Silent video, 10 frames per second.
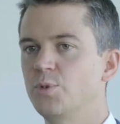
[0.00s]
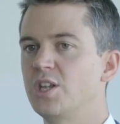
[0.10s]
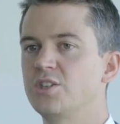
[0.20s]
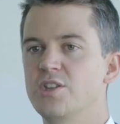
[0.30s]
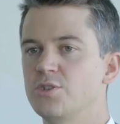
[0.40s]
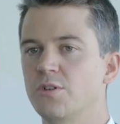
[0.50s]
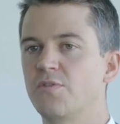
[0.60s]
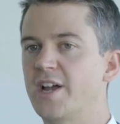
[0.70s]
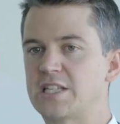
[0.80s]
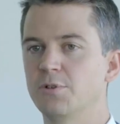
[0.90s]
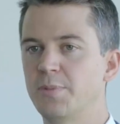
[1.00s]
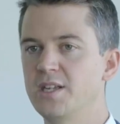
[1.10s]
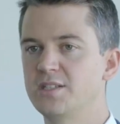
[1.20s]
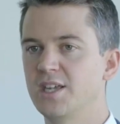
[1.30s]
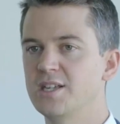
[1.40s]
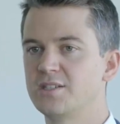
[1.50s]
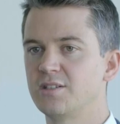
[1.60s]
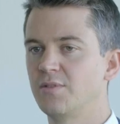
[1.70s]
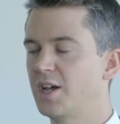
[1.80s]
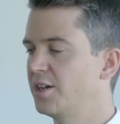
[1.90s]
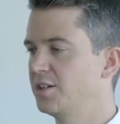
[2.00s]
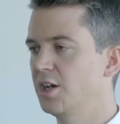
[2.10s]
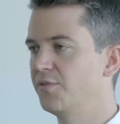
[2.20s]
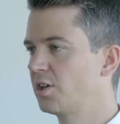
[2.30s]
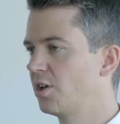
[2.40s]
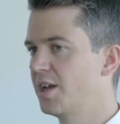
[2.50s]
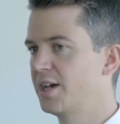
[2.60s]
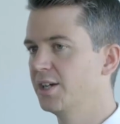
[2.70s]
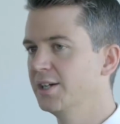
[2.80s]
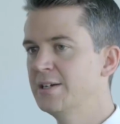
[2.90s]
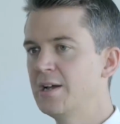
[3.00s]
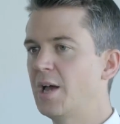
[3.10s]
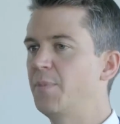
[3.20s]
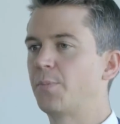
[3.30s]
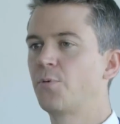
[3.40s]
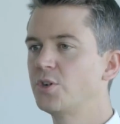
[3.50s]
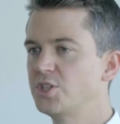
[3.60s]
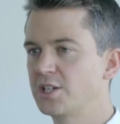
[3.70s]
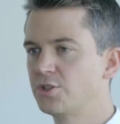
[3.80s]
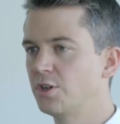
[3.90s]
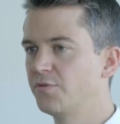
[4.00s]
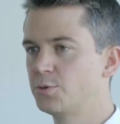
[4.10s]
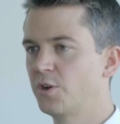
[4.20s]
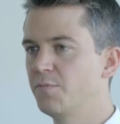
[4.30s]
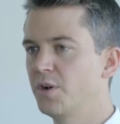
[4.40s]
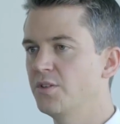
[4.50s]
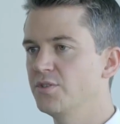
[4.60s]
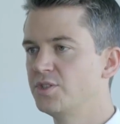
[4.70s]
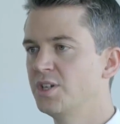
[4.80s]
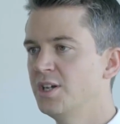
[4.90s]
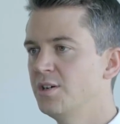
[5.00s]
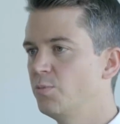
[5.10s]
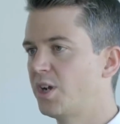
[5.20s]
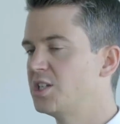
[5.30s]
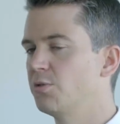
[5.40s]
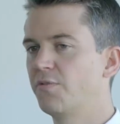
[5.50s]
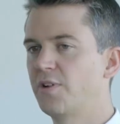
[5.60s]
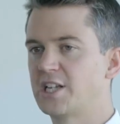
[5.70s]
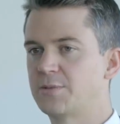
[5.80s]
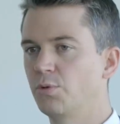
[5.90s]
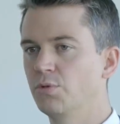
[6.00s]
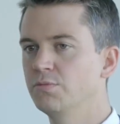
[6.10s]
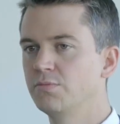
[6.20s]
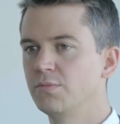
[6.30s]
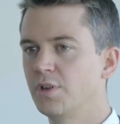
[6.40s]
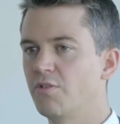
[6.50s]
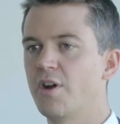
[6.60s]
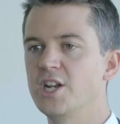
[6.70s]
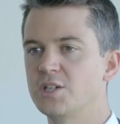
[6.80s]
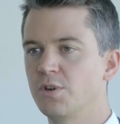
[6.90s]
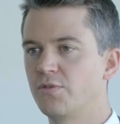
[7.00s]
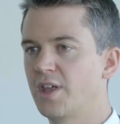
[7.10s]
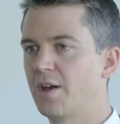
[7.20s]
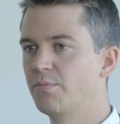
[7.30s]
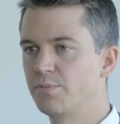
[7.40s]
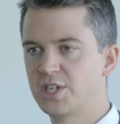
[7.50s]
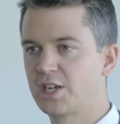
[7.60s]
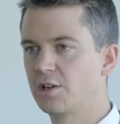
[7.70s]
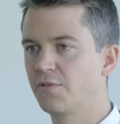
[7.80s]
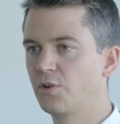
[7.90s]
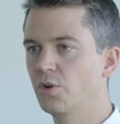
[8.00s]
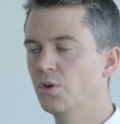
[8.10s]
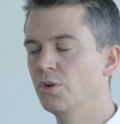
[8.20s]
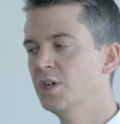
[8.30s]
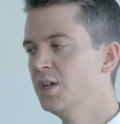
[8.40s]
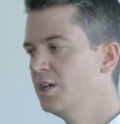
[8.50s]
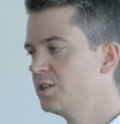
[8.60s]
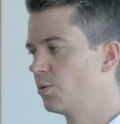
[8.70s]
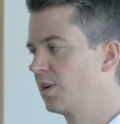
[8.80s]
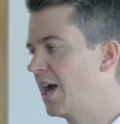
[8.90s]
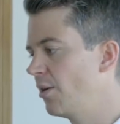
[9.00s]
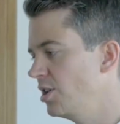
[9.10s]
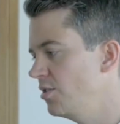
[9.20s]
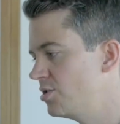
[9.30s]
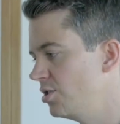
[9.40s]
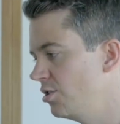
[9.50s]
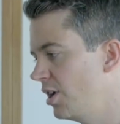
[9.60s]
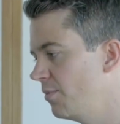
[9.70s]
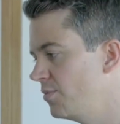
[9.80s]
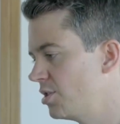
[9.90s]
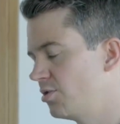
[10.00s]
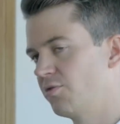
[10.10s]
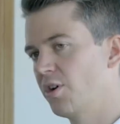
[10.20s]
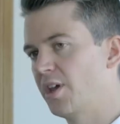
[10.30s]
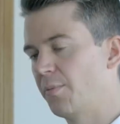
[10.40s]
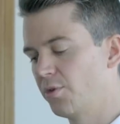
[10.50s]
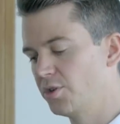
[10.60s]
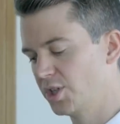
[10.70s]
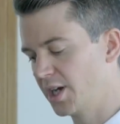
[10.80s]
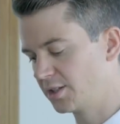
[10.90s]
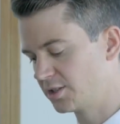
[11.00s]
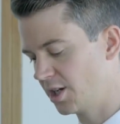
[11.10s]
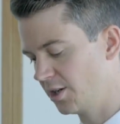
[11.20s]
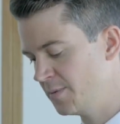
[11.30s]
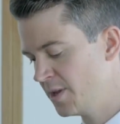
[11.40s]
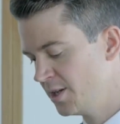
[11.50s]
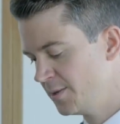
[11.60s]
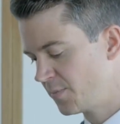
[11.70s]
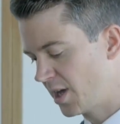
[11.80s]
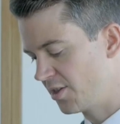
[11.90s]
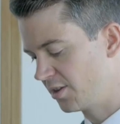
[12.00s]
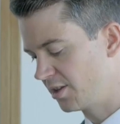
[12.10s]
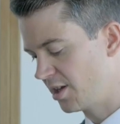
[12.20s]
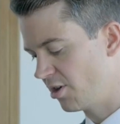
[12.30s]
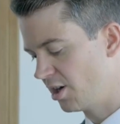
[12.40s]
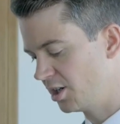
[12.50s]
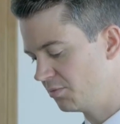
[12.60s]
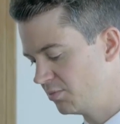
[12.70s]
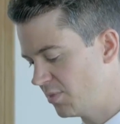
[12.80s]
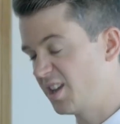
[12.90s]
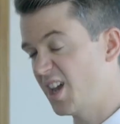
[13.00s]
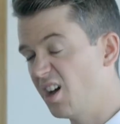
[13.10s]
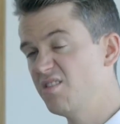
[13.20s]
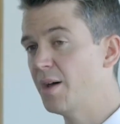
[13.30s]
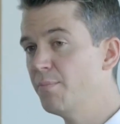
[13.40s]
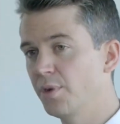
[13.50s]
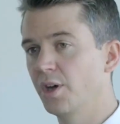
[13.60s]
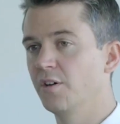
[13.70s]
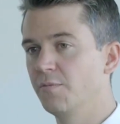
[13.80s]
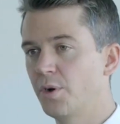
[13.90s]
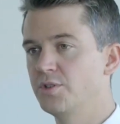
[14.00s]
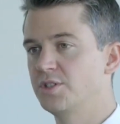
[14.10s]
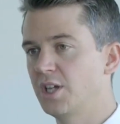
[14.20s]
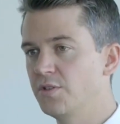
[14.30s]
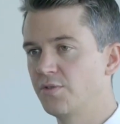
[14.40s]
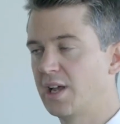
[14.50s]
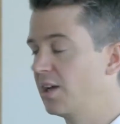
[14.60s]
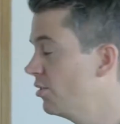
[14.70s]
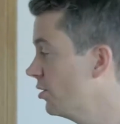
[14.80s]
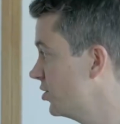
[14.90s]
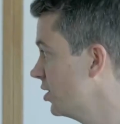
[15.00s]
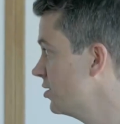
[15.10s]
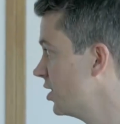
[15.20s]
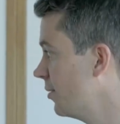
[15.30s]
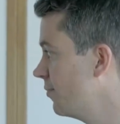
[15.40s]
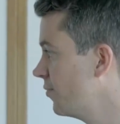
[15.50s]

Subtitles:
we can do this on a flexible basis. I don't know, if the client had a big project on for 12 months, we could do a flexible arrangement for that particular floor to allow you to run that project. So I think that there are a number of positives for landlords and